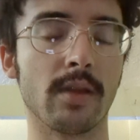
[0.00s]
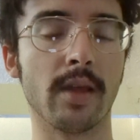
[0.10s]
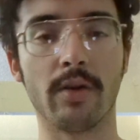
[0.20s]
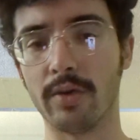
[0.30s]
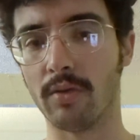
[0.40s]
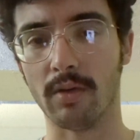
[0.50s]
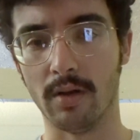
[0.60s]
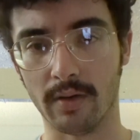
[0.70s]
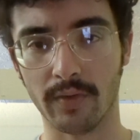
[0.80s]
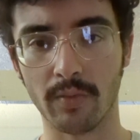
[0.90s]
They don't know a
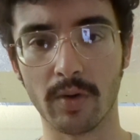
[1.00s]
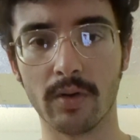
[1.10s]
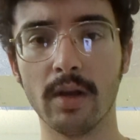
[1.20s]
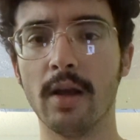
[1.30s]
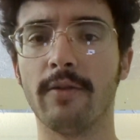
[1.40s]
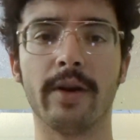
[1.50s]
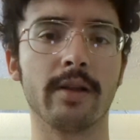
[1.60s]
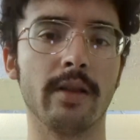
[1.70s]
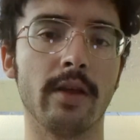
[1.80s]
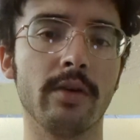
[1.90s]
lot of the world.
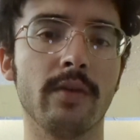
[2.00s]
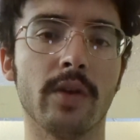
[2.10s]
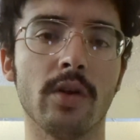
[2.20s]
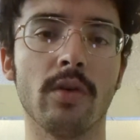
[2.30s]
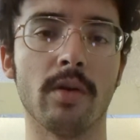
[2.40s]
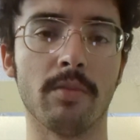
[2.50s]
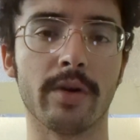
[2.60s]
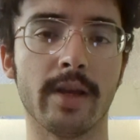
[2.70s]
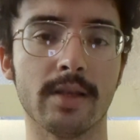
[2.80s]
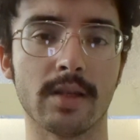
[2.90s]
Frankly, they don't even know that
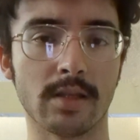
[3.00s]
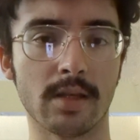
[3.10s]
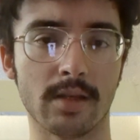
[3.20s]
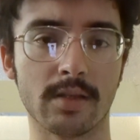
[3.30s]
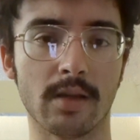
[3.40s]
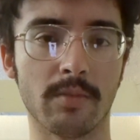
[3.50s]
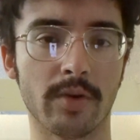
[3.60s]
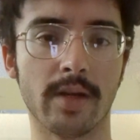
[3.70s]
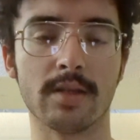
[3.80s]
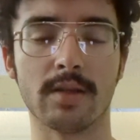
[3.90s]
Morghese exists. Like,
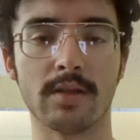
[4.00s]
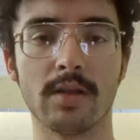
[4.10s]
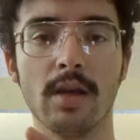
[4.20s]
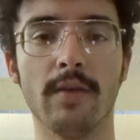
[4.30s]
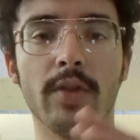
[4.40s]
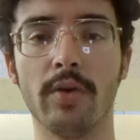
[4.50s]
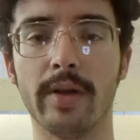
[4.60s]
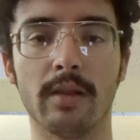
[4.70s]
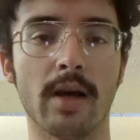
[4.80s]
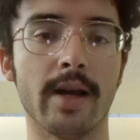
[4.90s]
Morghese is, even though
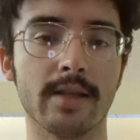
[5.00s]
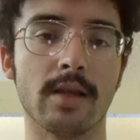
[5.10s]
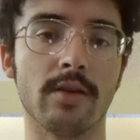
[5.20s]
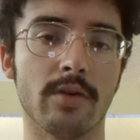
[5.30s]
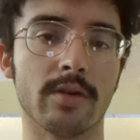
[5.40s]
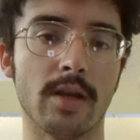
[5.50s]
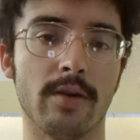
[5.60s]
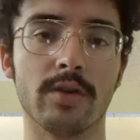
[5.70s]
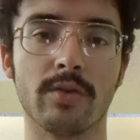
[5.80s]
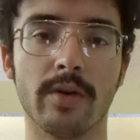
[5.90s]
it lies in her
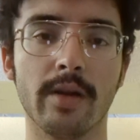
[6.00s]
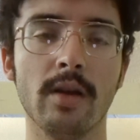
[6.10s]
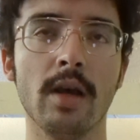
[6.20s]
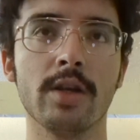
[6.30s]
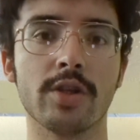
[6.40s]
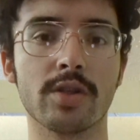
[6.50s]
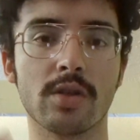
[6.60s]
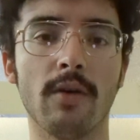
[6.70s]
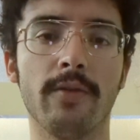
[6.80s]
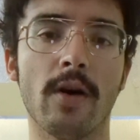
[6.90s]
territory, she's
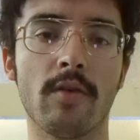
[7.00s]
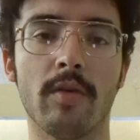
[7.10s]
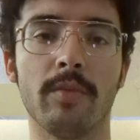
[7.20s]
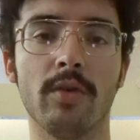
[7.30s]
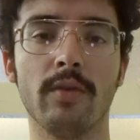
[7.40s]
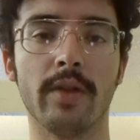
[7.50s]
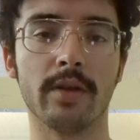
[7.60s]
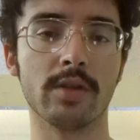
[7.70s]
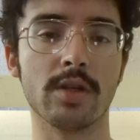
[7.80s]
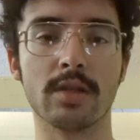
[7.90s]
so far removed
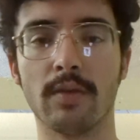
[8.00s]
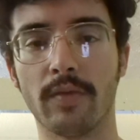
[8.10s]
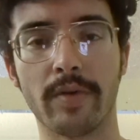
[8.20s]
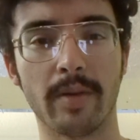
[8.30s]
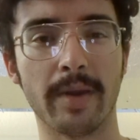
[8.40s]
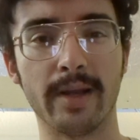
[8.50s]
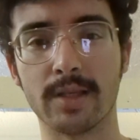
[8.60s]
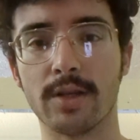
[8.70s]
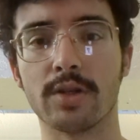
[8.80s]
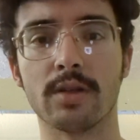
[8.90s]
that she doesn't even really pay
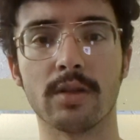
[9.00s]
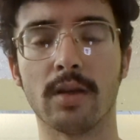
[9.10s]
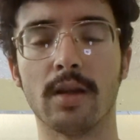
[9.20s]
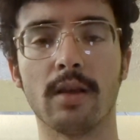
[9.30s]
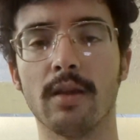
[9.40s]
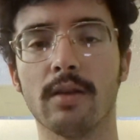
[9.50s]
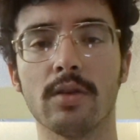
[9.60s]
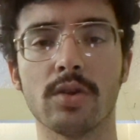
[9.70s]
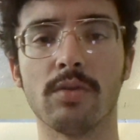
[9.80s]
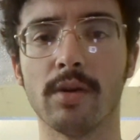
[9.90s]
attention to anything in the
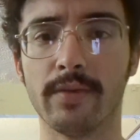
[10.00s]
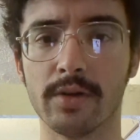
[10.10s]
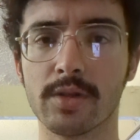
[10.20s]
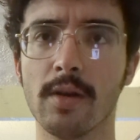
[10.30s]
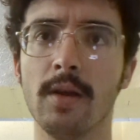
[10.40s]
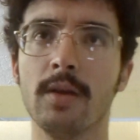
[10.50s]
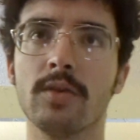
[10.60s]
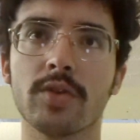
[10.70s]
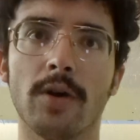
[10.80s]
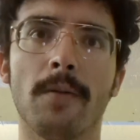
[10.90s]
Two Rivers.
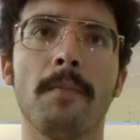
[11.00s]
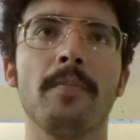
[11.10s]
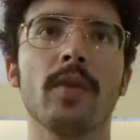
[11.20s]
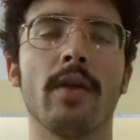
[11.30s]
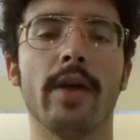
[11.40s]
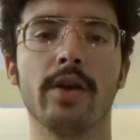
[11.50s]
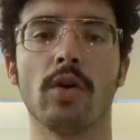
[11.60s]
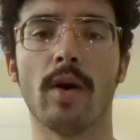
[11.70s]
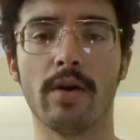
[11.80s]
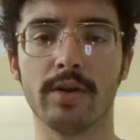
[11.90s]
So they
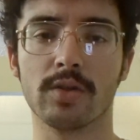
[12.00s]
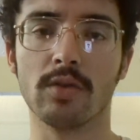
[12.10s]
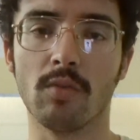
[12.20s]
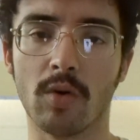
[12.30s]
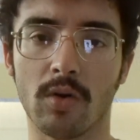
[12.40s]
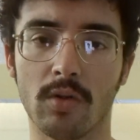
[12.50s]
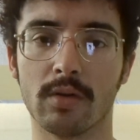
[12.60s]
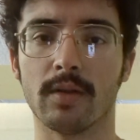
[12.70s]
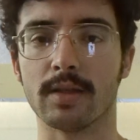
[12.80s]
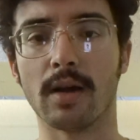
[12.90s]
go out into the world.
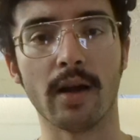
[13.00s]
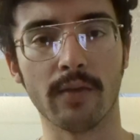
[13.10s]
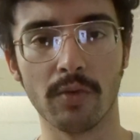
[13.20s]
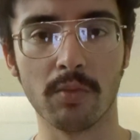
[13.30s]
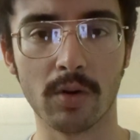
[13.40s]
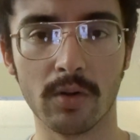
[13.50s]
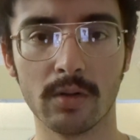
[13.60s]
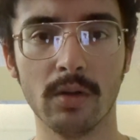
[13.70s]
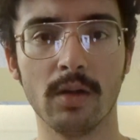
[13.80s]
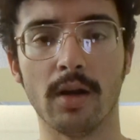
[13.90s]
That's Eye of the
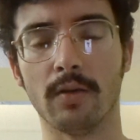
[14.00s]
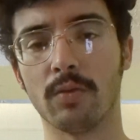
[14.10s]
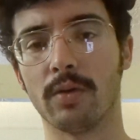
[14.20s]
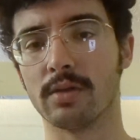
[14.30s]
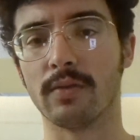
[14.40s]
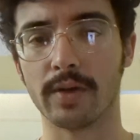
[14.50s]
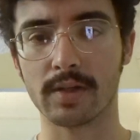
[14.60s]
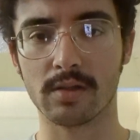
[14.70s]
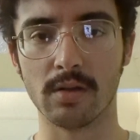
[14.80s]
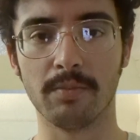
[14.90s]
World. Eye of the World is a very
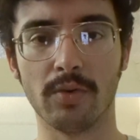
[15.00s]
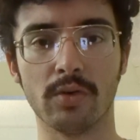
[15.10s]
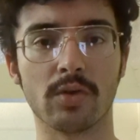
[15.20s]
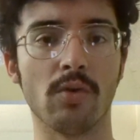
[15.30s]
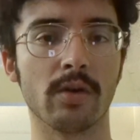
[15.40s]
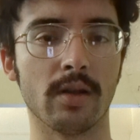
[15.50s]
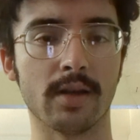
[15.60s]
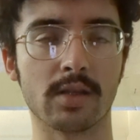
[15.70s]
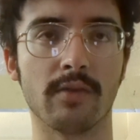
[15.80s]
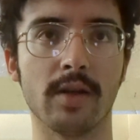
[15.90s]
simple
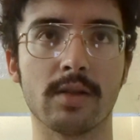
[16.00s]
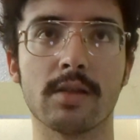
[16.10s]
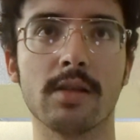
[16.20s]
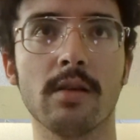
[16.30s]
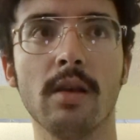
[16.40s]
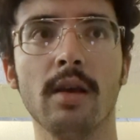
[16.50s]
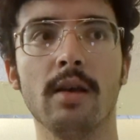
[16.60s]
Tolkien-esque fantasy.